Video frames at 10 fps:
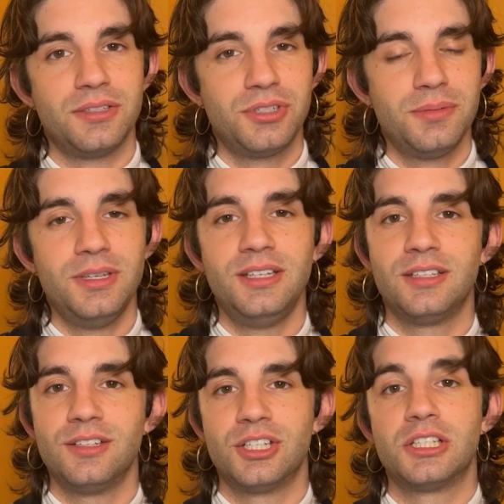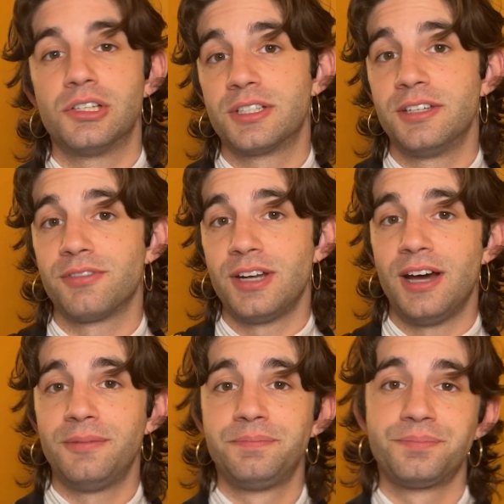it used to be, it just looks different
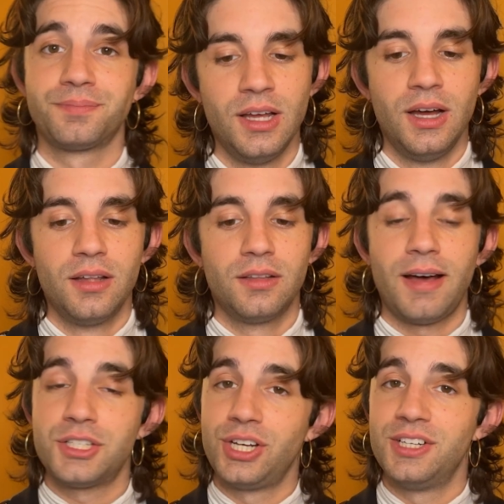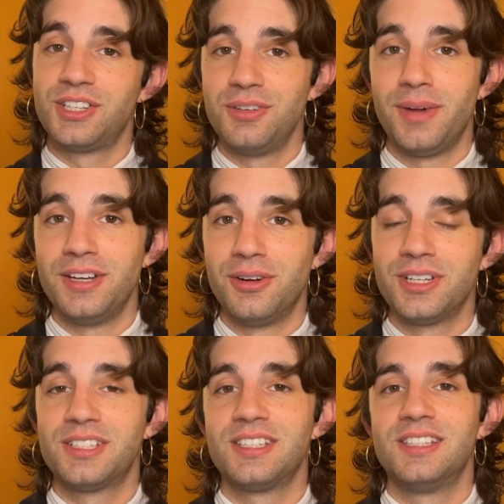now. The last change that you might
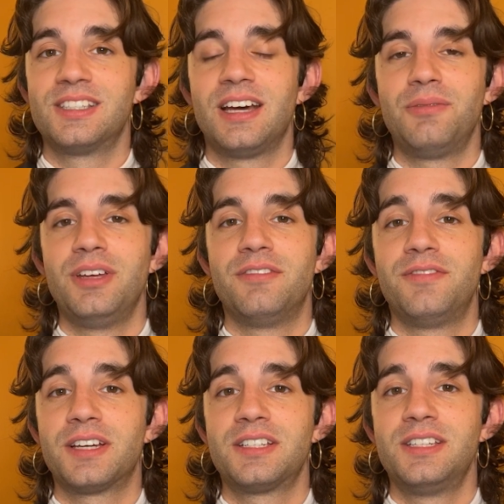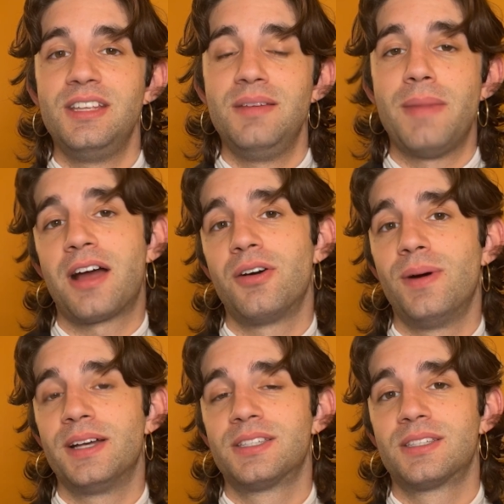notice is that we have fixed the
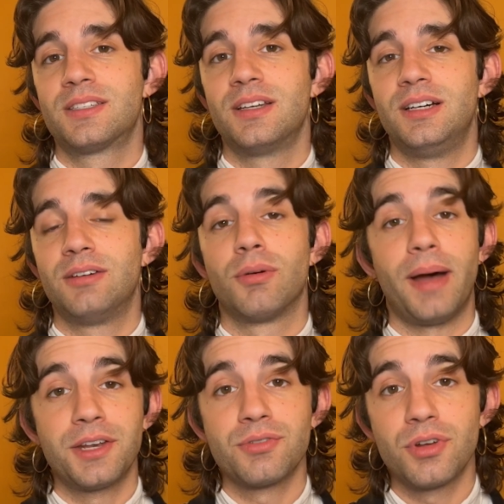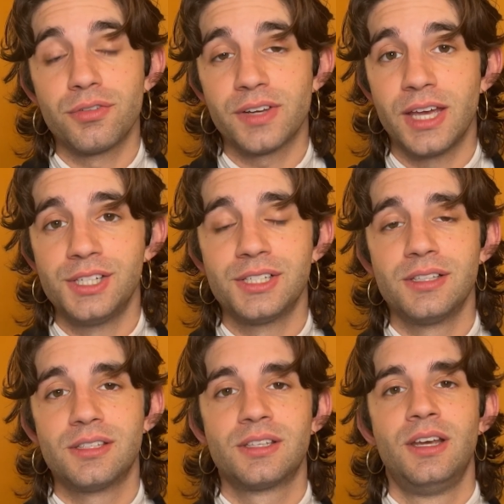macOS uh, reminder
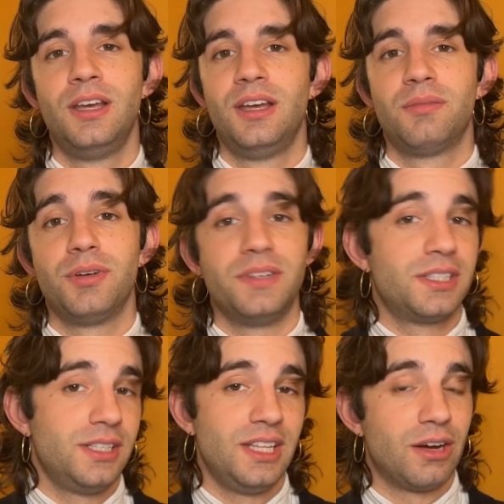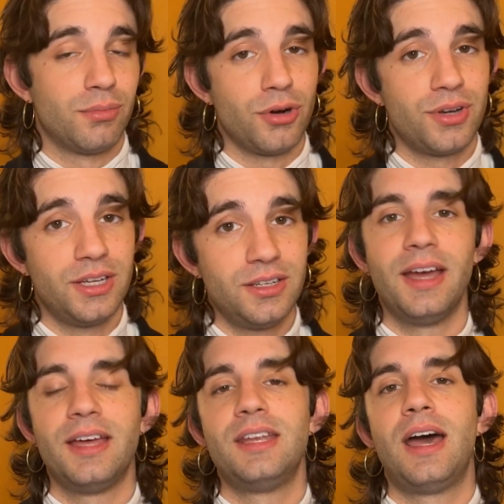notifications. Previously, they were broken,
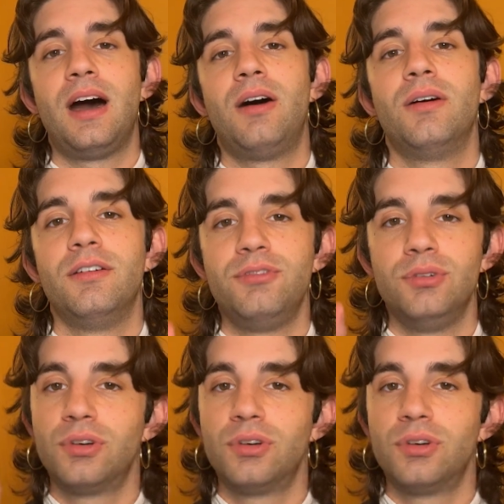and now if you